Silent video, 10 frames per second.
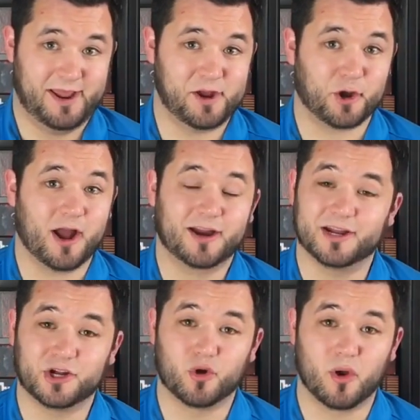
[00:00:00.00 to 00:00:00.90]
you're not going
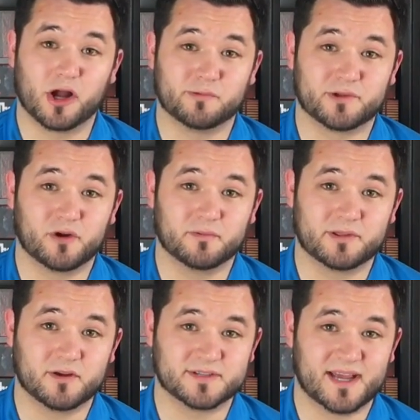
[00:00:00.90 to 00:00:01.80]
to go wrong with going
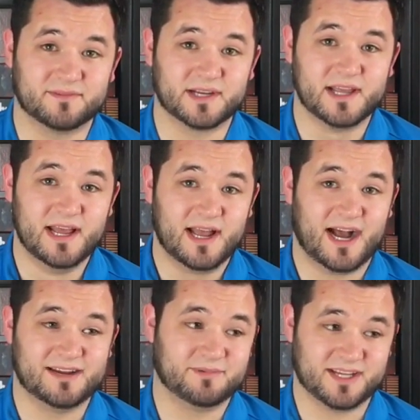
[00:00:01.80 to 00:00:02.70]
with Go7. I am